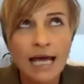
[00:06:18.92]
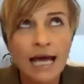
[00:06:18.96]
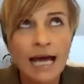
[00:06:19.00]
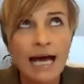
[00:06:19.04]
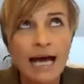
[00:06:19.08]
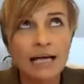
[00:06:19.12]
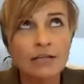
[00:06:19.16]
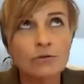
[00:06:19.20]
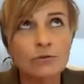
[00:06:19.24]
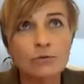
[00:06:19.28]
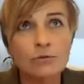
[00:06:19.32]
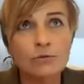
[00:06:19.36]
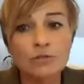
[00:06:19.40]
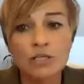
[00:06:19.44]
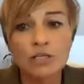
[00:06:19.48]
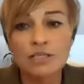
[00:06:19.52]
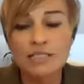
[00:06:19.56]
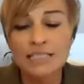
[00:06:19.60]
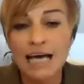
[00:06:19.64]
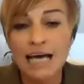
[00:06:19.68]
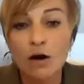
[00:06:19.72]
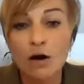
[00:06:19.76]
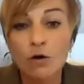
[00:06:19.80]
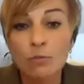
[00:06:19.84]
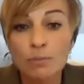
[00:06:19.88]
and also to
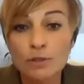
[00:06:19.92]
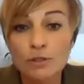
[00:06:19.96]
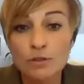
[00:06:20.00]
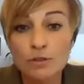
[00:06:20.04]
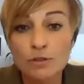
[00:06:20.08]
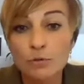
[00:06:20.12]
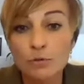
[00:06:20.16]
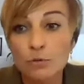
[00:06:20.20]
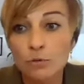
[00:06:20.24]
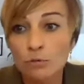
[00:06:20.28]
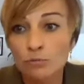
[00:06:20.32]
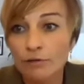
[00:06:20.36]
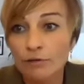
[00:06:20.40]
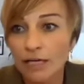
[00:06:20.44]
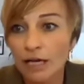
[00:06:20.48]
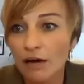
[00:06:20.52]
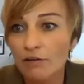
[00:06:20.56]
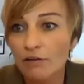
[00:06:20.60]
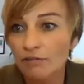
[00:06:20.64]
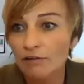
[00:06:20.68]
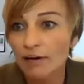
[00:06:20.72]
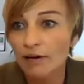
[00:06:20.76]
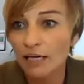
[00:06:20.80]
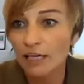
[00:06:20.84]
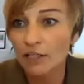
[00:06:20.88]
help us all
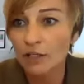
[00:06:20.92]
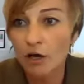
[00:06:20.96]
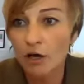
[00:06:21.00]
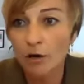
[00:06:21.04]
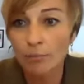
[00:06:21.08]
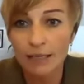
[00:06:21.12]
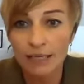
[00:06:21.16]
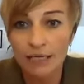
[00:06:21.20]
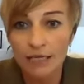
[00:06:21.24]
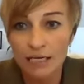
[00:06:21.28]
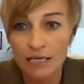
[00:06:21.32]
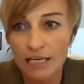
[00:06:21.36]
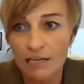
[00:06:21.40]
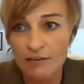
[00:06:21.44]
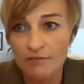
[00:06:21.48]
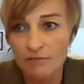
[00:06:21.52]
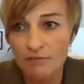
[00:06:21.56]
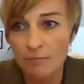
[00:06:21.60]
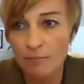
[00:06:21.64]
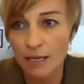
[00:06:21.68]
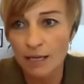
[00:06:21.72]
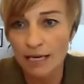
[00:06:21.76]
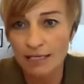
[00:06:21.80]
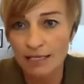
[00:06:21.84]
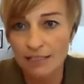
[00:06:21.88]
recover economically
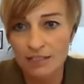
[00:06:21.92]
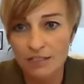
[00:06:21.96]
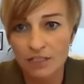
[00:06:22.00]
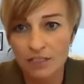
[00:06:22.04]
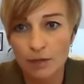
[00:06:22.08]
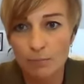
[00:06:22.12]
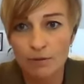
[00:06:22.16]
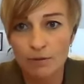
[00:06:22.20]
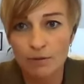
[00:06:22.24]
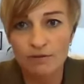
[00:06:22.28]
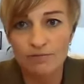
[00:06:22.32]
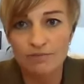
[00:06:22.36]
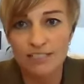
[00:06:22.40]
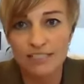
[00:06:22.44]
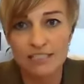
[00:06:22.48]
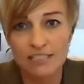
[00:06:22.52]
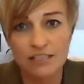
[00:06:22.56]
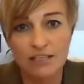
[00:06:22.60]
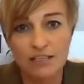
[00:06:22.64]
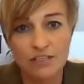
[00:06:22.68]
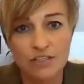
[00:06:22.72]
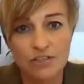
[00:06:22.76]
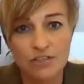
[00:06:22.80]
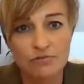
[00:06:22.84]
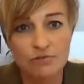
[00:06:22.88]
from the last couple of
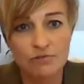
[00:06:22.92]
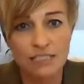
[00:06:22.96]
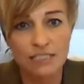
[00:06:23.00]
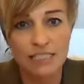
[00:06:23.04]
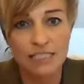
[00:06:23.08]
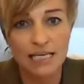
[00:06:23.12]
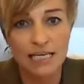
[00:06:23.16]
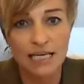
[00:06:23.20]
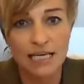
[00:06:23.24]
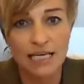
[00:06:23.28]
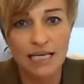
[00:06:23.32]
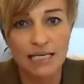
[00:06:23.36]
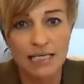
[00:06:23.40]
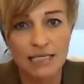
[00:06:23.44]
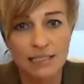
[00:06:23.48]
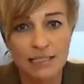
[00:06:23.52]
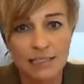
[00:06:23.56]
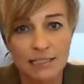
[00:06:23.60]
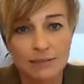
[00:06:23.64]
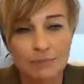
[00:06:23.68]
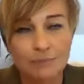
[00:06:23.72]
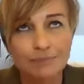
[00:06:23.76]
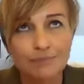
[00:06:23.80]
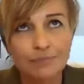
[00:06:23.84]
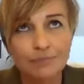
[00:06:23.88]
disastrous
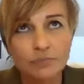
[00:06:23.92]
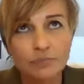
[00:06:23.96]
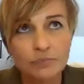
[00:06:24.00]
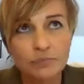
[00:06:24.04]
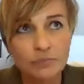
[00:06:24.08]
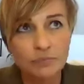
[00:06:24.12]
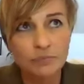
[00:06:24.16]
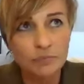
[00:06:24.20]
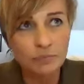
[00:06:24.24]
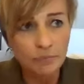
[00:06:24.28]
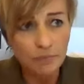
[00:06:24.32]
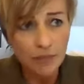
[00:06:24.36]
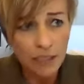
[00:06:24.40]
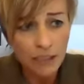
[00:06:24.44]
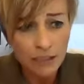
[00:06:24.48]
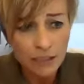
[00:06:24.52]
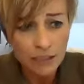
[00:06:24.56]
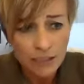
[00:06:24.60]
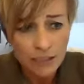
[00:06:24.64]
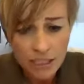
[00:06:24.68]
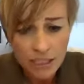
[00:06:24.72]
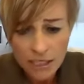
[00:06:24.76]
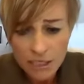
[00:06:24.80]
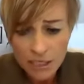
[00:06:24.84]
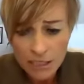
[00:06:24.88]
years.
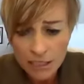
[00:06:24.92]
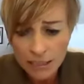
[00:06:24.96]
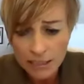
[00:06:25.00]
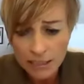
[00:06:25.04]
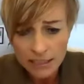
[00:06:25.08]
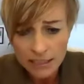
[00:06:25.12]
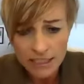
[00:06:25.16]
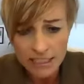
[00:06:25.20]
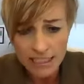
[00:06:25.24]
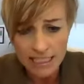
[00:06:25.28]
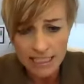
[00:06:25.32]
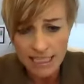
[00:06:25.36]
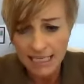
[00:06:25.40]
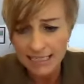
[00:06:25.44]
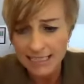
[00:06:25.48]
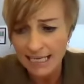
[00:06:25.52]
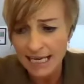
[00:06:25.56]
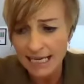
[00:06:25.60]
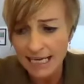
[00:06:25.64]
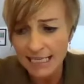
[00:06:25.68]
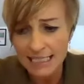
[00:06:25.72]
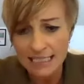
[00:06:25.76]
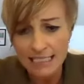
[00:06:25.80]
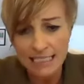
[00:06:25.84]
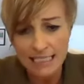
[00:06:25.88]
And to that
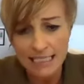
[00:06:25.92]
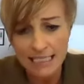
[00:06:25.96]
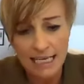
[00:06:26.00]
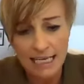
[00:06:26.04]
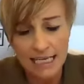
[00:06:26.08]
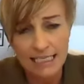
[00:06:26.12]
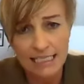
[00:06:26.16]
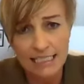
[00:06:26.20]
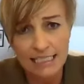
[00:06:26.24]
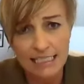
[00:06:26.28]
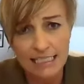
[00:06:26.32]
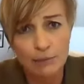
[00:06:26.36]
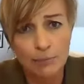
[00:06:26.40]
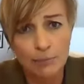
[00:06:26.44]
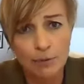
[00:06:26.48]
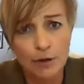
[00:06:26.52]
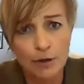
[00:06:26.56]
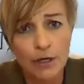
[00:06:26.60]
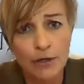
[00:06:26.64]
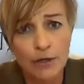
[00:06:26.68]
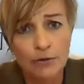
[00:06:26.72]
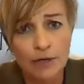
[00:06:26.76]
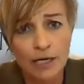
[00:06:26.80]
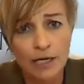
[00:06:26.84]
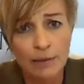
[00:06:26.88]
end, the Legacy
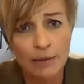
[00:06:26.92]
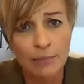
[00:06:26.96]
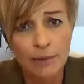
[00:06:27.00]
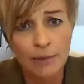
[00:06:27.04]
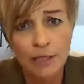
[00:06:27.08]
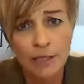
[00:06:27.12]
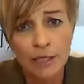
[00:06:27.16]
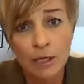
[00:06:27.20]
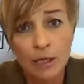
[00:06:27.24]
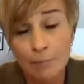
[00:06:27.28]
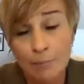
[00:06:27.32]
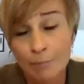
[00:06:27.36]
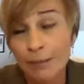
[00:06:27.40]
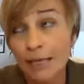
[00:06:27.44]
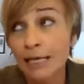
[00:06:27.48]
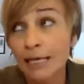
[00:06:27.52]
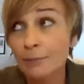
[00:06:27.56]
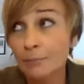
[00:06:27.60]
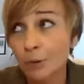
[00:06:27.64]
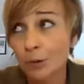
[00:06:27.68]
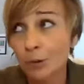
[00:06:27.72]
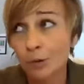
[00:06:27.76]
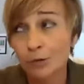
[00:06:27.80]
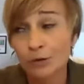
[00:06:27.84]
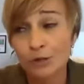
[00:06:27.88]
programme, being
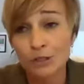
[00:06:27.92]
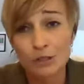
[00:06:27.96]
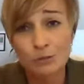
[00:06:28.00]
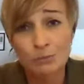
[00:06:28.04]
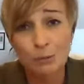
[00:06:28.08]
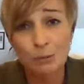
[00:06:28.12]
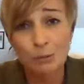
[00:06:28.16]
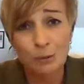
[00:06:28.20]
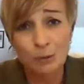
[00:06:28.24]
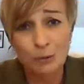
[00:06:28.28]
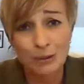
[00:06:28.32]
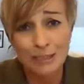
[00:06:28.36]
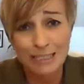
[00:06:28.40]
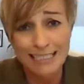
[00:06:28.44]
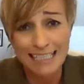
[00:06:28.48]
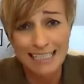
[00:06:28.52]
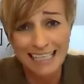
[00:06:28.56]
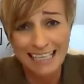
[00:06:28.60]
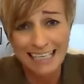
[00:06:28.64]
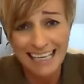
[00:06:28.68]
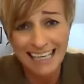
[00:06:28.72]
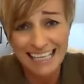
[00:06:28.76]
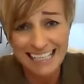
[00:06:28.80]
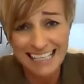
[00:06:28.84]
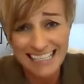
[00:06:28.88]
more than sport and
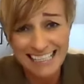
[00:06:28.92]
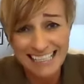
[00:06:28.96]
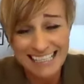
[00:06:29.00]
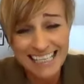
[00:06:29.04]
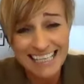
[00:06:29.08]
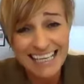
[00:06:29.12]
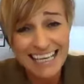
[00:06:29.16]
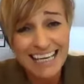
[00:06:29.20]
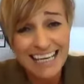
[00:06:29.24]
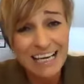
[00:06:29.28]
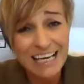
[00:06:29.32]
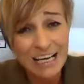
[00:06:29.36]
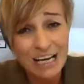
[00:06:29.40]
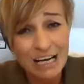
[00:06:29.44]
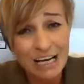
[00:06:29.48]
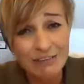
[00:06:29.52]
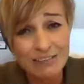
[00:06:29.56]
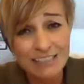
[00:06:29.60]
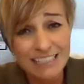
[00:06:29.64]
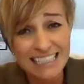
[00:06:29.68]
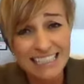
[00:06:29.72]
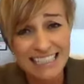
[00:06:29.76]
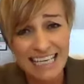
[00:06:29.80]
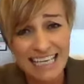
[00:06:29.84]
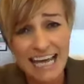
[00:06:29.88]
tickets,
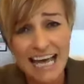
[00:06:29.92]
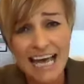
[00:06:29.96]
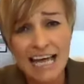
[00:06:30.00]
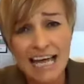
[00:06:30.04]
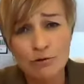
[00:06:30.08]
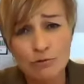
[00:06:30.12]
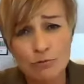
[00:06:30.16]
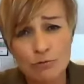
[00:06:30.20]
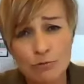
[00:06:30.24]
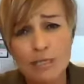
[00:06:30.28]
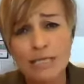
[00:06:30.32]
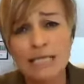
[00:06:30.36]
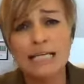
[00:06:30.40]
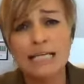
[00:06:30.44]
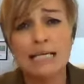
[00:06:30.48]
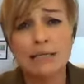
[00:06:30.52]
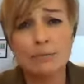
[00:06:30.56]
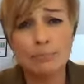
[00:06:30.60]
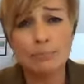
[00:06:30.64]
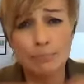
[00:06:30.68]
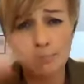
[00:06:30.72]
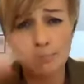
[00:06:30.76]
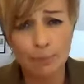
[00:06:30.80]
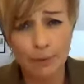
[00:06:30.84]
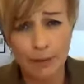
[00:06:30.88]
covers 10 really
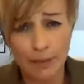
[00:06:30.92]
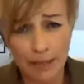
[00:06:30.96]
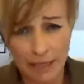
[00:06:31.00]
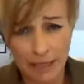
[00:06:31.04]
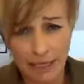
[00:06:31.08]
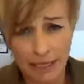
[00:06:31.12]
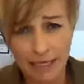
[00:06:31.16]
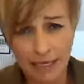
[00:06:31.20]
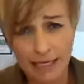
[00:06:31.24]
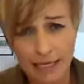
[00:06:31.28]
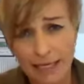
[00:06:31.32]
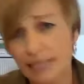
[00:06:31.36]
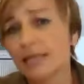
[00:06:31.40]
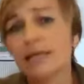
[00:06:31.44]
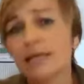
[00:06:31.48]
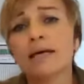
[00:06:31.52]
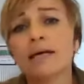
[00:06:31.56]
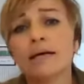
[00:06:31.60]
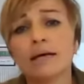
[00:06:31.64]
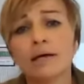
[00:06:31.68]
big